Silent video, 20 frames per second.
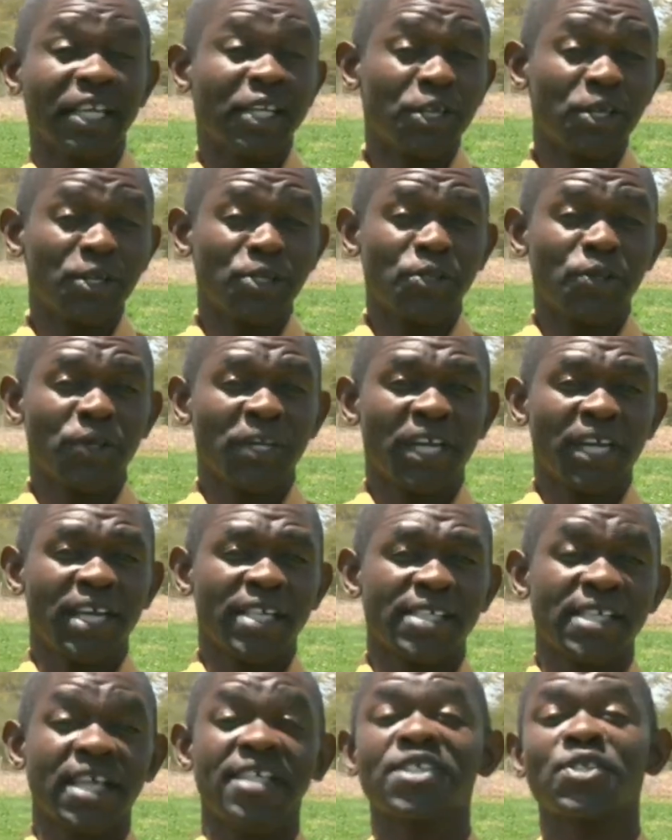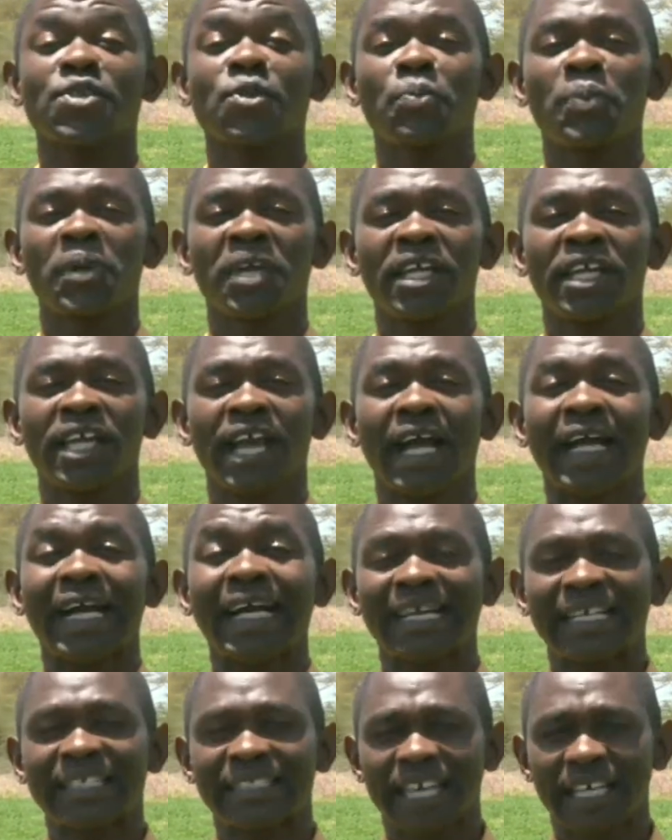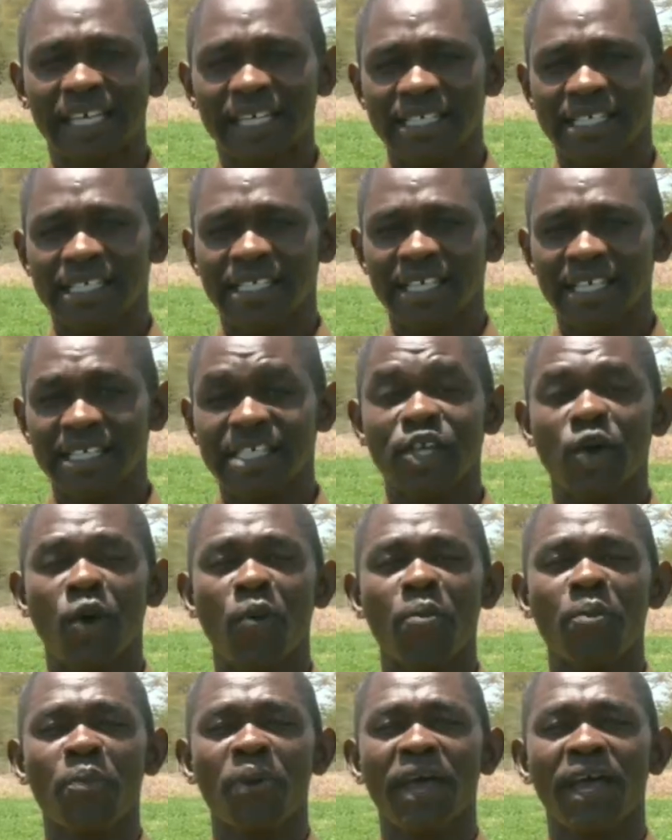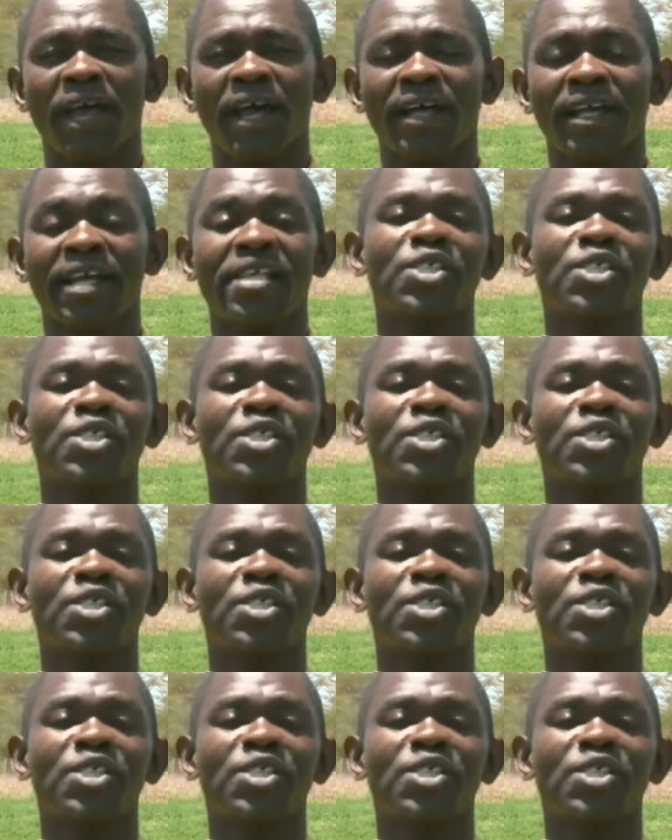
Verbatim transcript: due to its superior characteristics compared